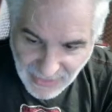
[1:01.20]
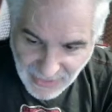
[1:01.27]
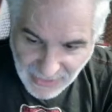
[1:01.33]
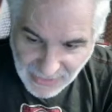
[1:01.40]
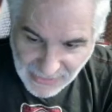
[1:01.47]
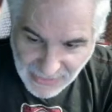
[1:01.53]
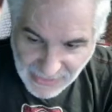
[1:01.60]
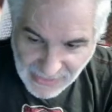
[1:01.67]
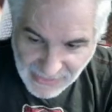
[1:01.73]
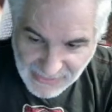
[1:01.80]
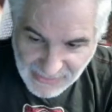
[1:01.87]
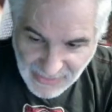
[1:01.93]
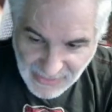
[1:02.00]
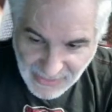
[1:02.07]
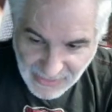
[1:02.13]
And
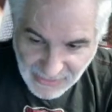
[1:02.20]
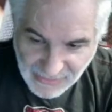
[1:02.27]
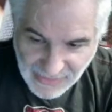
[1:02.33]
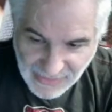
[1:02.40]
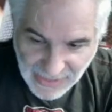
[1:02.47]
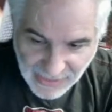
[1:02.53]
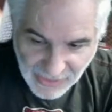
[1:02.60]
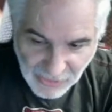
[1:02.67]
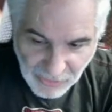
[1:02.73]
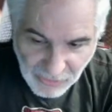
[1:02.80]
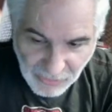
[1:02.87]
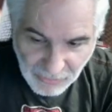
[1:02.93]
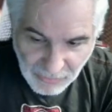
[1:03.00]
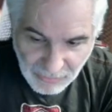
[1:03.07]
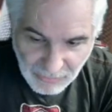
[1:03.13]
anything that
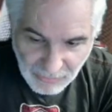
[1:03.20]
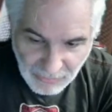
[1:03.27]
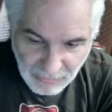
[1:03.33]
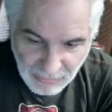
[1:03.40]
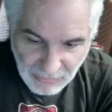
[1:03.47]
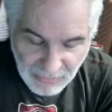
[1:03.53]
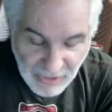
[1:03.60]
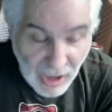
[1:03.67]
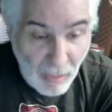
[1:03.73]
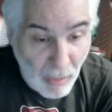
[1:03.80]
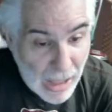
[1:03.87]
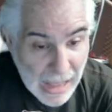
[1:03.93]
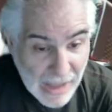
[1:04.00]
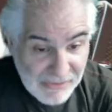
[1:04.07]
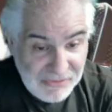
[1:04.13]
you no,
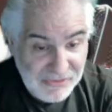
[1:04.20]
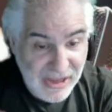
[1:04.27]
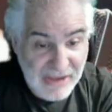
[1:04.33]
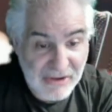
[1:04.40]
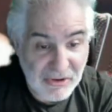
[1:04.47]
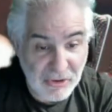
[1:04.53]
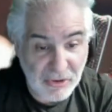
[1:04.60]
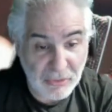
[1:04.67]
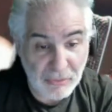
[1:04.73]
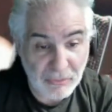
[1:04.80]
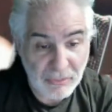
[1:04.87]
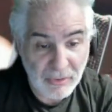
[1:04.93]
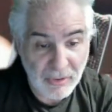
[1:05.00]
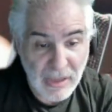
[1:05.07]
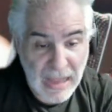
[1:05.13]
I'll send
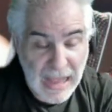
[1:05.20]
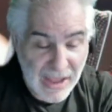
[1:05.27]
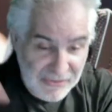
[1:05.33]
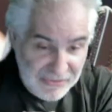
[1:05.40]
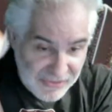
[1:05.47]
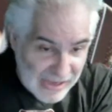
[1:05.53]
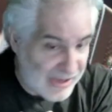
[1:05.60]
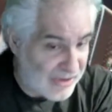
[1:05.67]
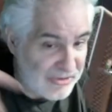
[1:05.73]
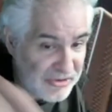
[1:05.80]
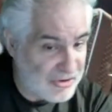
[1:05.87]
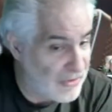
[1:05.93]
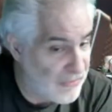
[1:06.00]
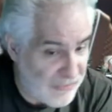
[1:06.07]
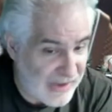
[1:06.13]
it to
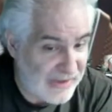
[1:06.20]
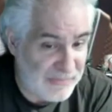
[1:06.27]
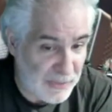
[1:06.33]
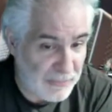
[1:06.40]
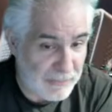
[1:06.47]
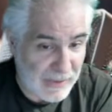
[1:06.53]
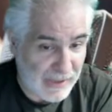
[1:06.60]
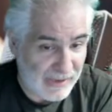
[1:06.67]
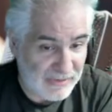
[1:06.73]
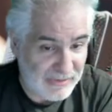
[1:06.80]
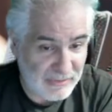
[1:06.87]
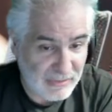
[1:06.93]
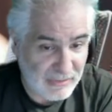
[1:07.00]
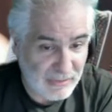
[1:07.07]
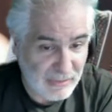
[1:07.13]
your Facebook page.
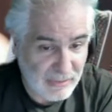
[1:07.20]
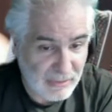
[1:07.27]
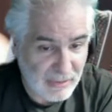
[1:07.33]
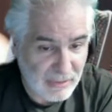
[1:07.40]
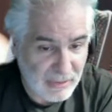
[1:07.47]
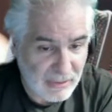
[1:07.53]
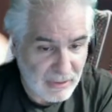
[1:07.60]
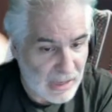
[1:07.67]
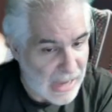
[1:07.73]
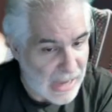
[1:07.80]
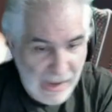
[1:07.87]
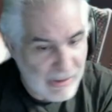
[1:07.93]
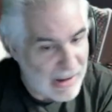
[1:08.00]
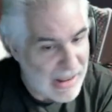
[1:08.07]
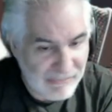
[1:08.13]
I
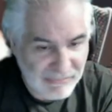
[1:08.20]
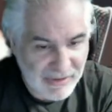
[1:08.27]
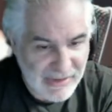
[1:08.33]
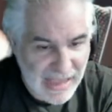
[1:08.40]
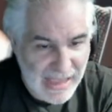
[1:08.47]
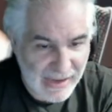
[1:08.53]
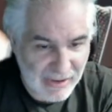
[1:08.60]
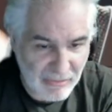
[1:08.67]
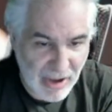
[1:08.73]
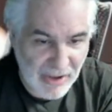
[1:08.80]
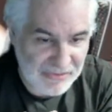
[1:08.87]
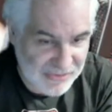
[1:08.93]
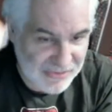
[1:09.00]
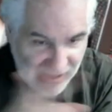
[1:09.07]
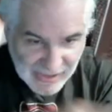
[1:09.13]
don't have to tag you.
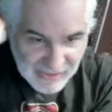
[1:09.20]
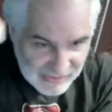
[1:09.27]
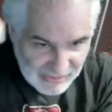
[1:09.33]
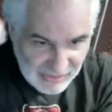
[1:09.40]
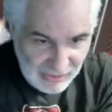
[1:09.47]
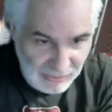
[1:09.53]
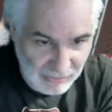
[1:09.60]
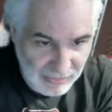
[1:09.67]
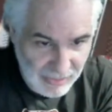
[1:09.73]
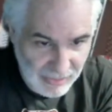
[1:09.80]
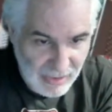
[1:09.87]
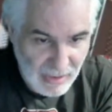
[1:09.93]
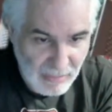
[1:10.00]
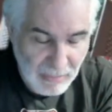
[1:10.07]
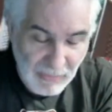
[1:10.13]
I'll send it to you.
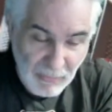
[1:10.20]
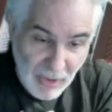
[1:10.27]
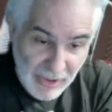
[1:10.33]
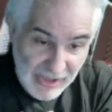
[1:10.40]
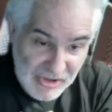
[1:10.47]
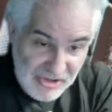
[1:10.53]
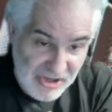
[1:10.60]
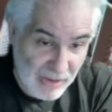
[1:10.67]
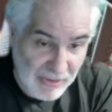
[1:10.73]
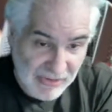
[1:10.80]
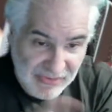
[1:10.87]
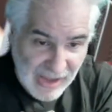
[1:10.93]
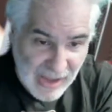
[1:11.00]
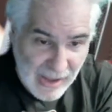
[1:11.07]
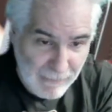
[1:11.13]
But when the show
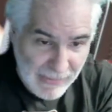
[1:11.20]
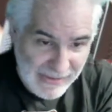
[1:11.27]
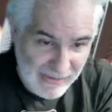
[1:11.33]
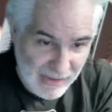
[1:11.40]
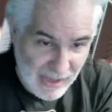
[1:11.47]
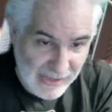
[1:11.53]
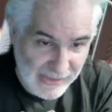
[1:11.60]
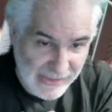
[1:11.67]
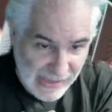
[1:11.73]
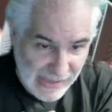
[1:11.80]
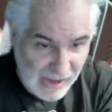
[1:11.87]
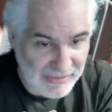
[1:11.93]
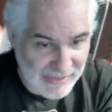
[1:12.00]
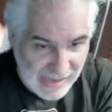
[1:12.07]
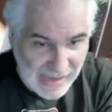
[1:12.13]
is up and done, then
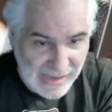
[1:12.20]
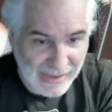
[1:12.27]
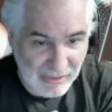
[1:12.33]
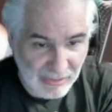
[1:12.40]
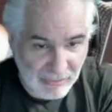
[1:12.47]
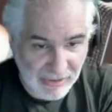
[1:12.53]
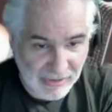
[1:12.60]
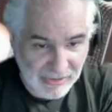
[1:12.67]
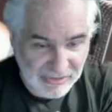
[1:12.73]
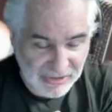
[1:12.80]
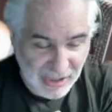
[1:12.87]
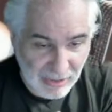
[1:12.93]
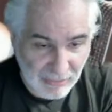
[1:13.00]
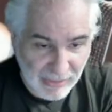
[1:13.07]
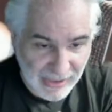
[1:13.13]
I'll tag you on the
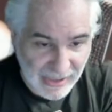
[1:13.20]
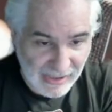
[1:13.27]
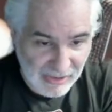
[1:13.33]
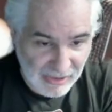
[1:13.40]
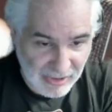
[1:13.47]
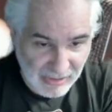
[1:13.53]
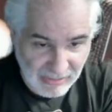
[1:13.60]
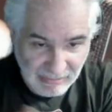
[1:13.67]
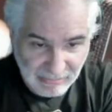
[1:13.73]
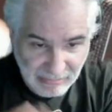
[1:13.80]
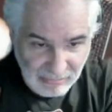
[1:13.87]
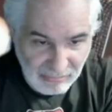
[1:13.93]
show, and then you can